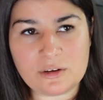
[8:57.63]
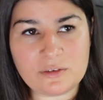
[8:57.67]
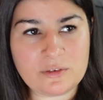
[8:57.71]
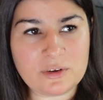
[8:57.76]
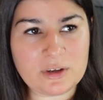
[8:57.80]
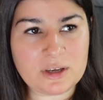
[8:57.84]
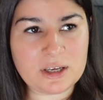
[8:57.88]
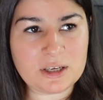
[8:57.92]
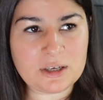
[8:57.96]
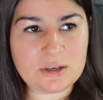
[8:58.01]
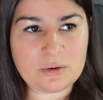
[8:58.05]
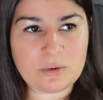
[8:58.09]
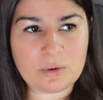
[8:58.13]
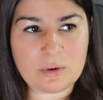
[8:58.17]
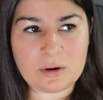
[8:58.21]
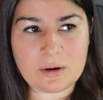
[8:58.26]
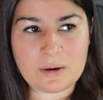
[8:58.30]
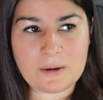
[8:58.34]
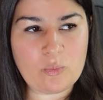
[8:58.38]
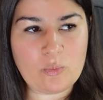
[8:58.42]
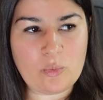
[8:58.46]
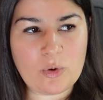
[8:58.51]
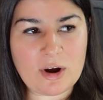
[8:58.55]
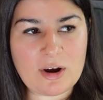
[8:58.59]
of it
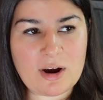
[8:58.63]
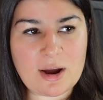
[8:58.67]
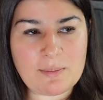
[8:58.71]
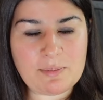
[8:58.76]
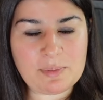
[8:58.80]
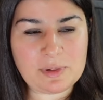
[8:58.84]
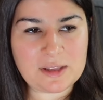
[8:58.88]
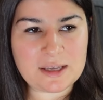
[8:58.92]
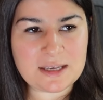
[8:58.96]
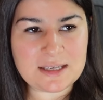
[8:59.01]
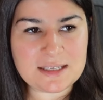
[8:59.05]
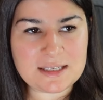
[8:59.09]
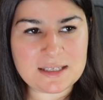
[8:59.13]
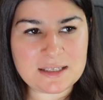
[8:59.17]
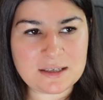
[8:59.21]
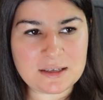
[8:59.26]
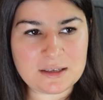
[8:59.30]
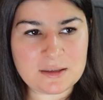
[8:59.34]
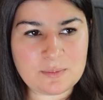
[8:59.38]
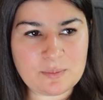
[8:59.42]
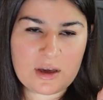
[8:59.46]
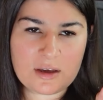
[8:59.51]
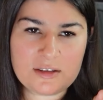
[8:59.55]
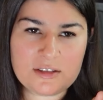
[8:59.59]
or where I placed
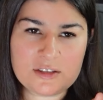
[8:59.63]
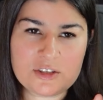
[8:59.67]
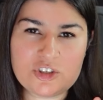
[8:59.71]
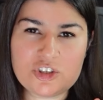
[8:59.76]
it. It's